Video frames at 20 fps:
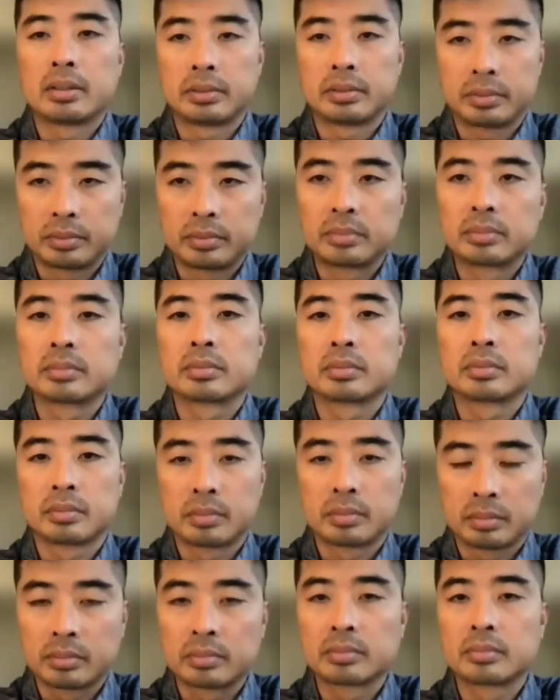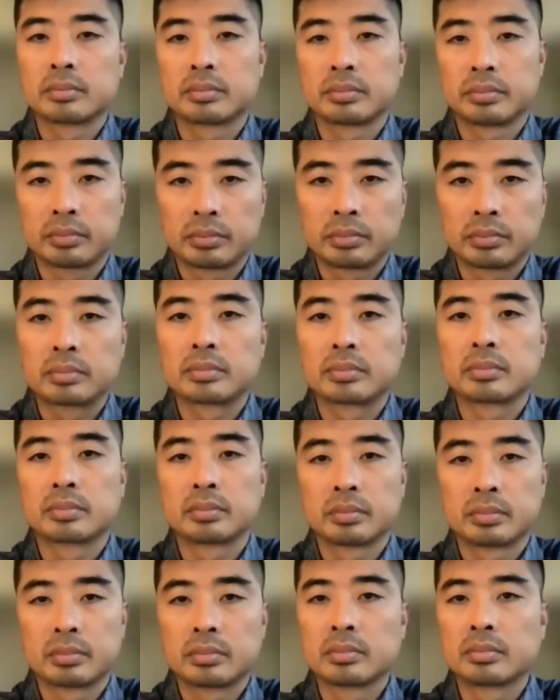you are doing
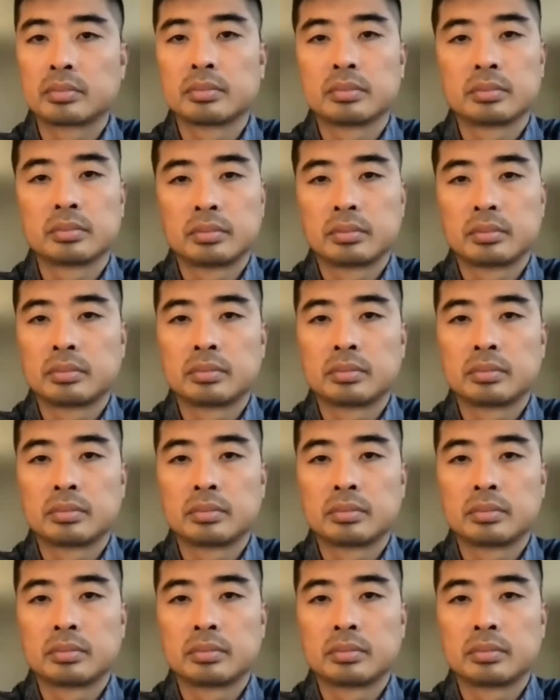the